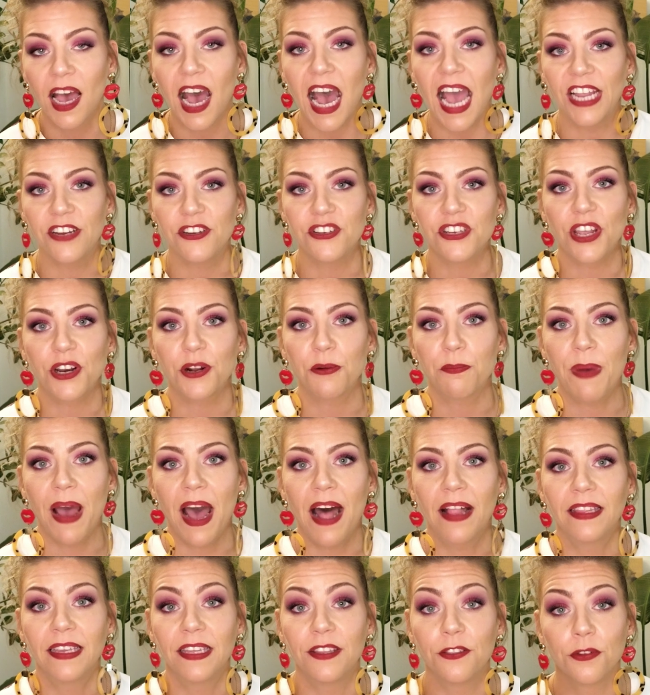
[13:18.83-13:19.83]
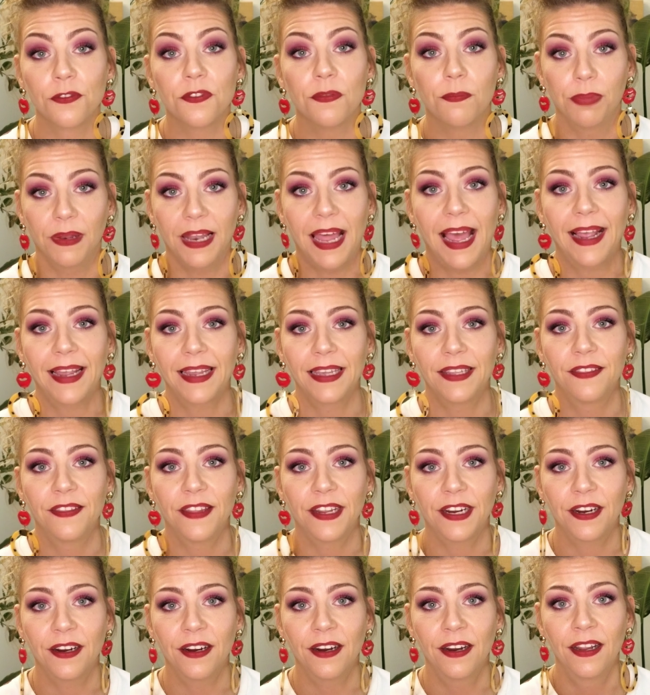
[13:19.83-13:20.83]
eyeshadow palette and there's black in
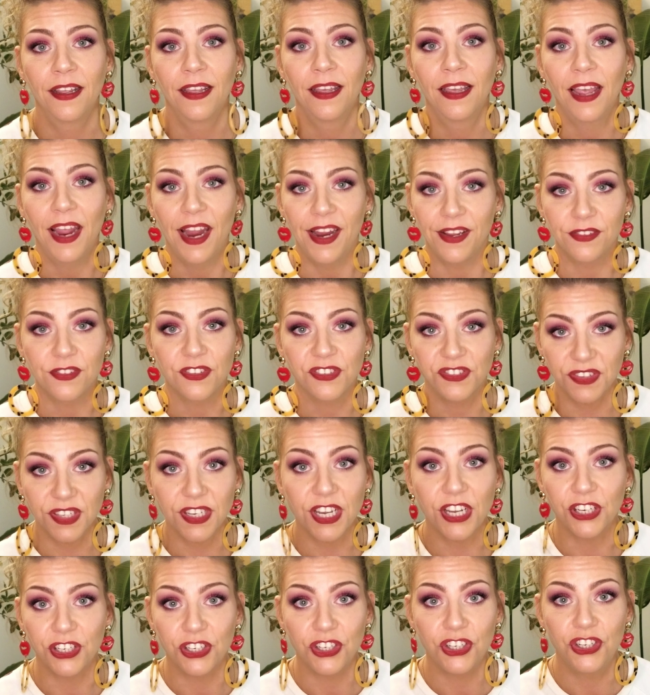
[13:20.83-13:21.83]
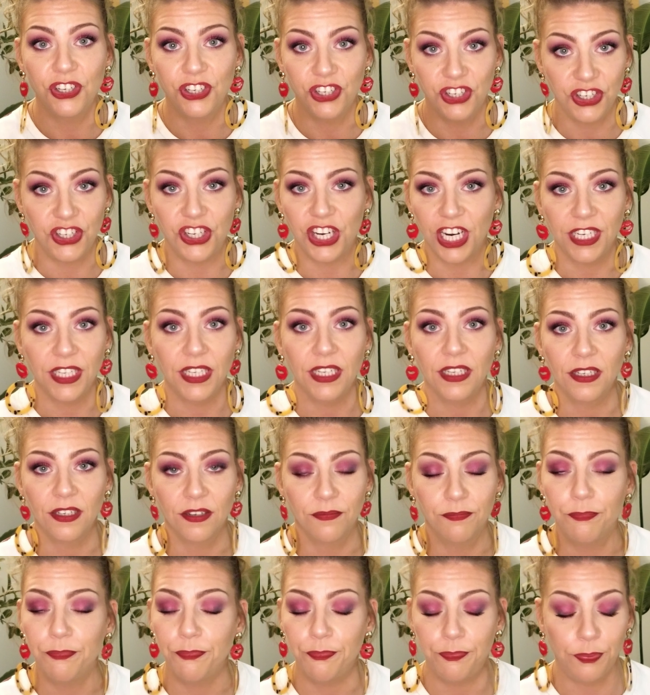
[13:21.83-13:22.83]
there, and it's just like a
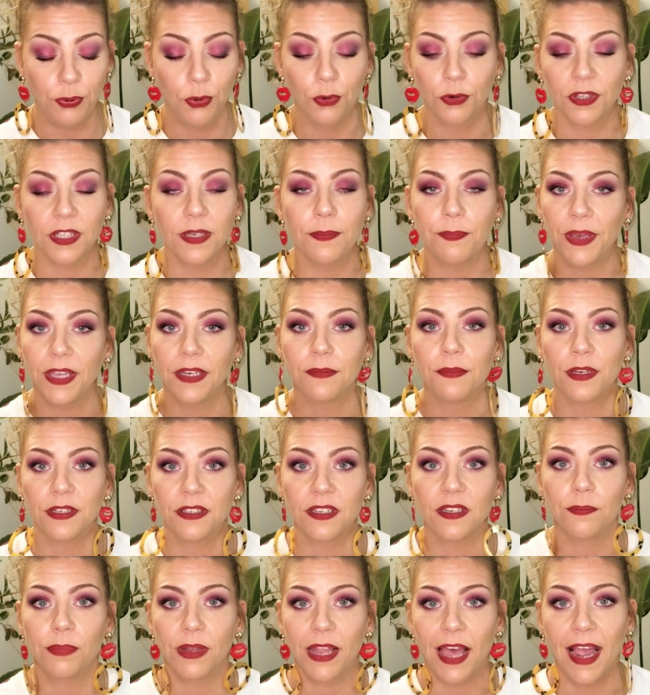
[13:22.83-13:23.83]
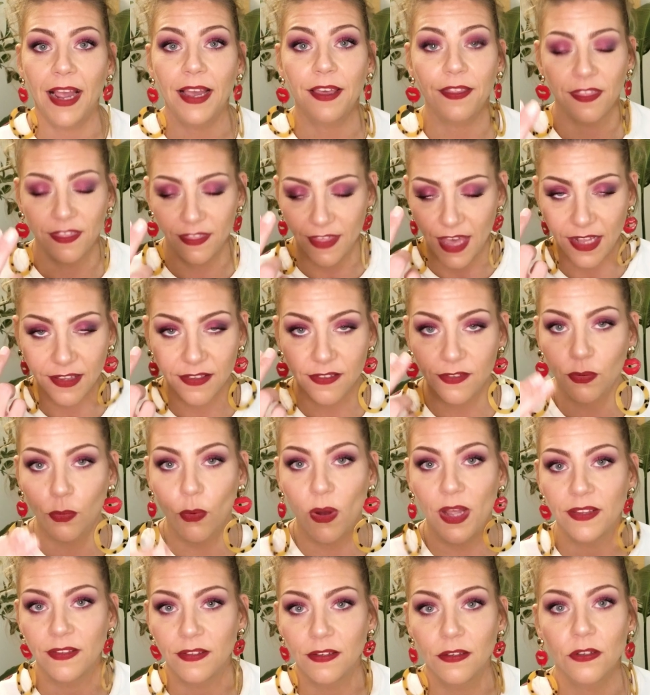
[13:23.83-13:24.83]
shitty, poorly pigmented black? That's
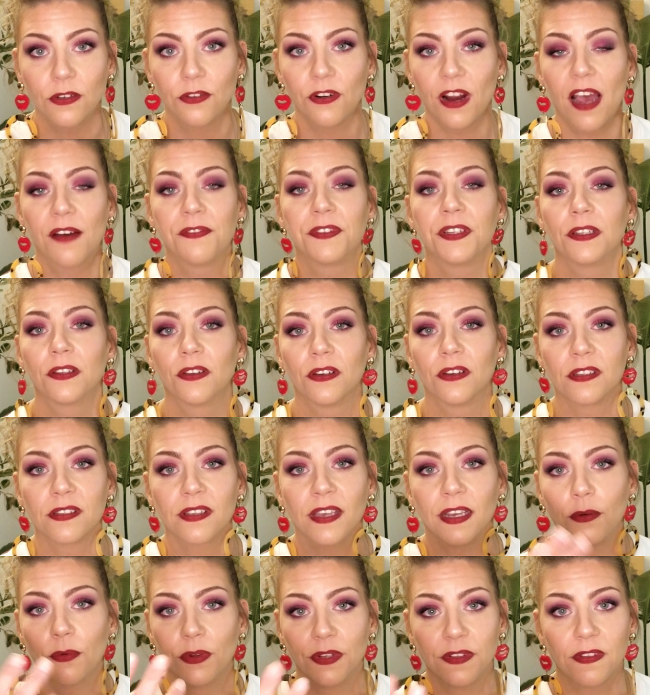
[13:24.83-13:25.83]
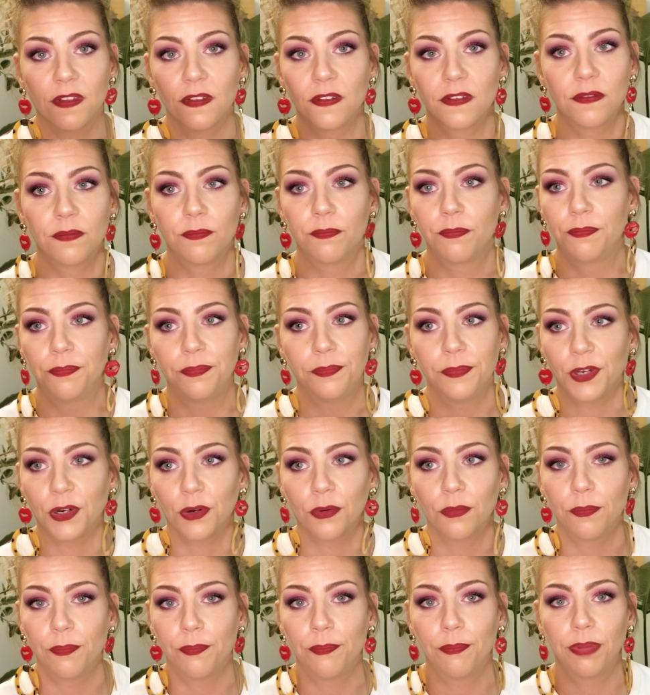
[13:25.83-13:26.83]
what Zero Gravity looks like once it's,
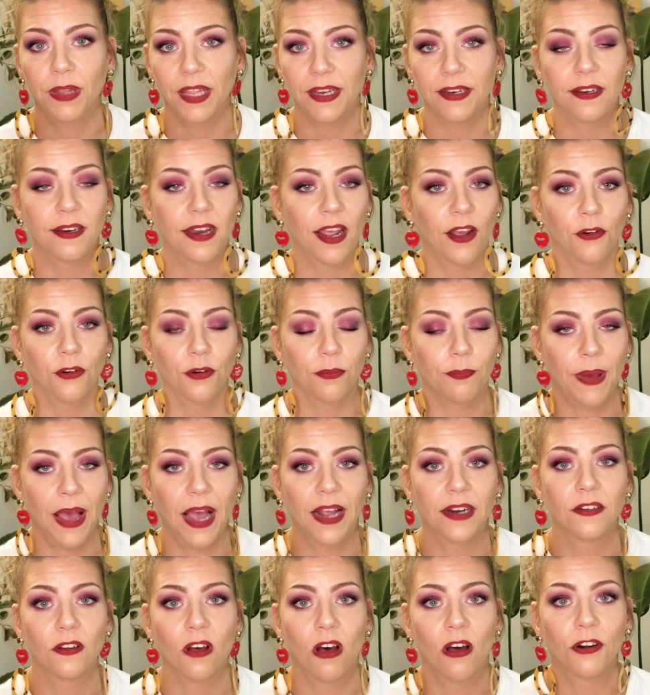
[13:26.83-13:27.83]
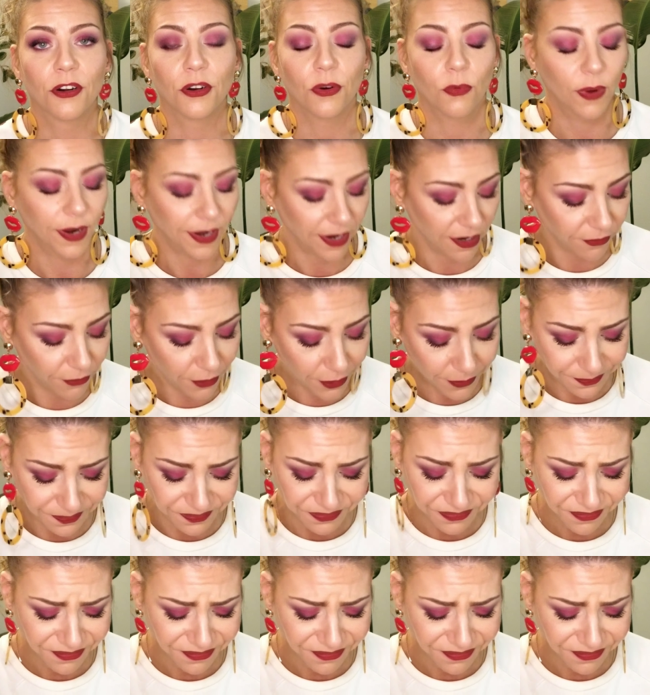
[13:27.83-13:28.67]
blended out or packed on or whatever.